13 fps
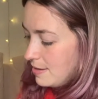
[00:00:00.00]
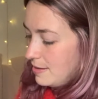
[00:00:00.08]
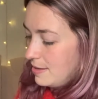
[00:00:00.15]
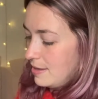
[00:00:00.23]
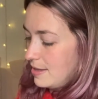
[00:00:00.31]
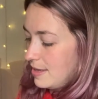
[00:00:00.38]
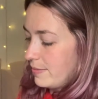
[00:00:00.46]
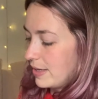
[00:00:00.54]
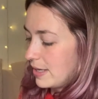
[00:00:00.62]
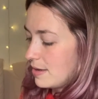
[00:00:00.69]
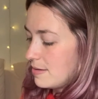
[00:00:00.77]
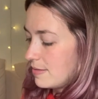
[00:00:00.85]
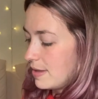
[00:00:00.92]
And there we
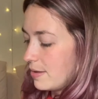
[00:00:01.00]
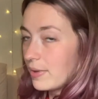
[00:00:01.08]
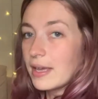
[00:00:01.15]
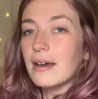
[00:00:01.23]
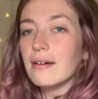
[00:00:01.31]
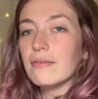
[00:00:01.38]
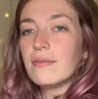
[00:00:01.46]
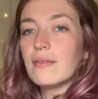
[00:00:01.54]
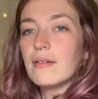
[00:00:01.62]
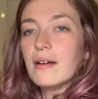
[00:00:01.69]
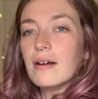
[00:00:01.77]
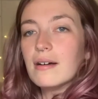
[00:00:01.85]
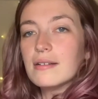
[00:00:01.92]
go. There we have
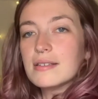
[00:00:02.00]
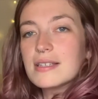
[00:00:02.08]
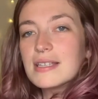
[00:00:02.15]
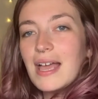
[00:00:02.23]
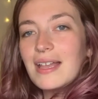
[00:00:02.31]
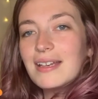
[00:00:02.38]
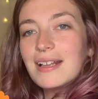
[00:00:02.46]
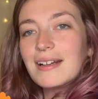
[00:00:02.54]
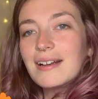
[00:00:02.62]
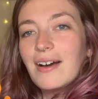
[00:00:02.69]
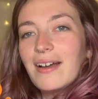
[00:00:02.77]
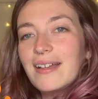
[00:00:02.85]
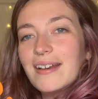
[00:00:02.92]
our standing
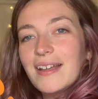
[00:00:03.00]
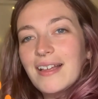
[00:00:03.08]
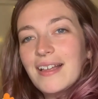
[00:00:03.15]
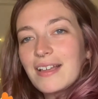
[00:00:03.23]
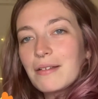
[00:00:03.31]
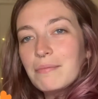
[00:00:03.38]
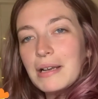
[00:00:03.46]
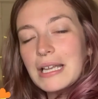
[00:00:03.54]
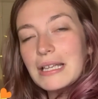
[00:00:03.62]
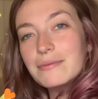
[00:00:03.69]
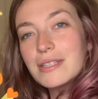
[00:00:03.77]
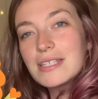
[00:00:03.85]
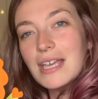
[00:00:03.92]
lion, complete
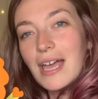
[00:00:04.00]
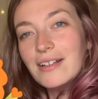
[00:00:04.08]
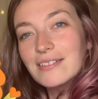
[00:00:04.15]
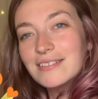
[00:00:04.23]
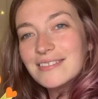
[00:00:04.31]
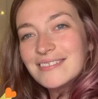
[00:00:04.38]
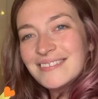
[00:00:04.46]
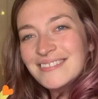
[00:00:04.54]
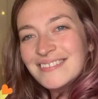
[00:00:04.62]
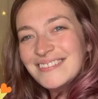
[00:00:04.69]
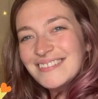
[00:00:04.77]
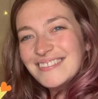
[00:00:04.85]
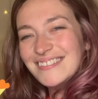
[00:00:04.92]
with tail.
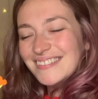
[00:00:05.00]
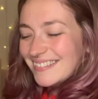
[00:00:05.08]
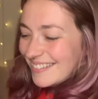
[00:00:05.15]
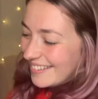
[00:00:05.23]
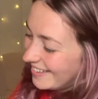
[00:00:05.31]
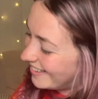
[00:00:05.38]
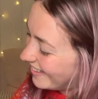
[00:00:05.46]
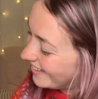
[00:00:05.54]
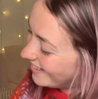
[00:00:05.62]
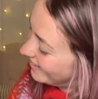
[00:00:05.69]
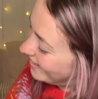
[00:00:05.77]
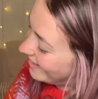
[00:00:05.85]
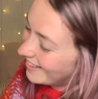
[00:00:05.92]

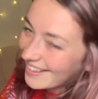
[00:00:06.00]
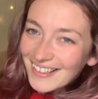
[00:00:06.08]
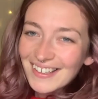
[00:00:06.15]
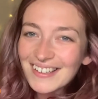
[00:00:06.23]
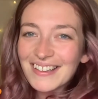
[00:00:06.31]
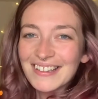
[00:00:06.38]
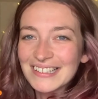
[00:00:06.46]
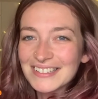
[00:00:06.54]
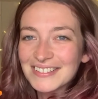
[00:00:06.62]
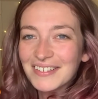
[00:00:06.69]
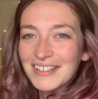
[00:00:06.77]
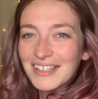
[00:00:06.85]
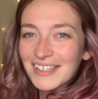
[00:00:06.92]
I think that's
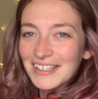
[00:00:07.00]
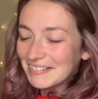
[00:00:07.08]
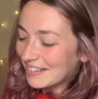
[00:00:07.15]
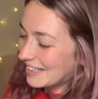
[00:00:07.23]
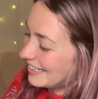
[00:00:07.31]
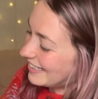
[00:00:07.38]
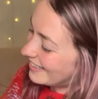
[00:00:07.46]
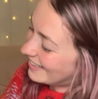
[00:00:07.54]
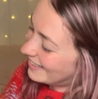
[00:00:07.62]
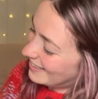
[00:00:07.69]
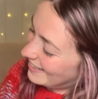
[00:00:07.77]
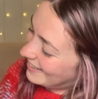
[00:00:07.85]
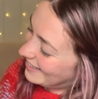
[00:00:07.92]
quite cute.
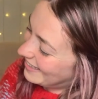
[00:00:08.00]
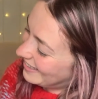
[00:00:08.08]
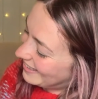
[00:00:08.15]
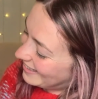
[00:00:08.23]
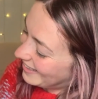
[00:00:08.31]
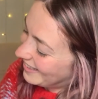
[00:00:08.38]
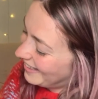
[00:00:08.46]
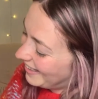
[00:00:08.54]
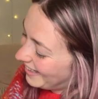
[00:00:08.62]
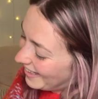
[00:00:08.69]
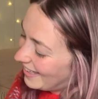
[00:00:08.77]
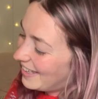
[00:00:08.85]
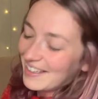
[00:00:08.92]
There
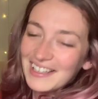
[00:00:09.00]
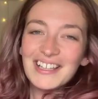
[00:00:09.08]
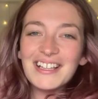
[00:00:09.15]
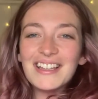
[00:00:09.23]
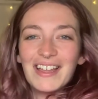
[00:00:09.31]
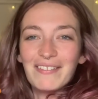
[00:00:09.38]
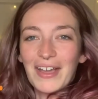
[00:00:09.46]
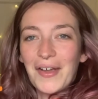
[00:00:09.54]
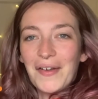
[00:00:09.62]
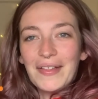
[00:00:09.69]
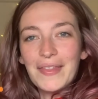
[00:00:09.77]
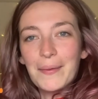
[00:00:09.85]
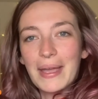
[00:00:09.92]
we go,
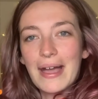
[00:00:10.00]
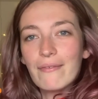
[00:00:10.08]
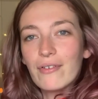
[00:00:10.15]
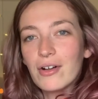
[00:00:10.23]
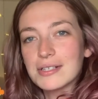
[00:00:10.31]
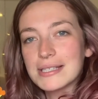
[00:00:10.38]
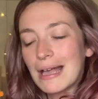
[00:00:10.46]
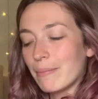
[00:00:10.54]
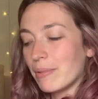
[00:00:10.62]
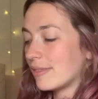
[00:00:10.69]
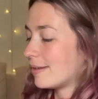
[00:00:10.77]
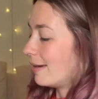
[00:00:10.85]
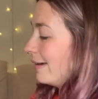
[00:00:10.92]
and then we have our
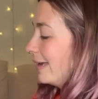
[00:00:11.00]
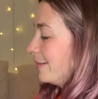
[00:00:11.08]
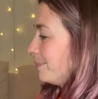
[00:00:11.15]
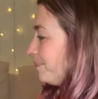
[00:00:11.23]
Sabbath lion.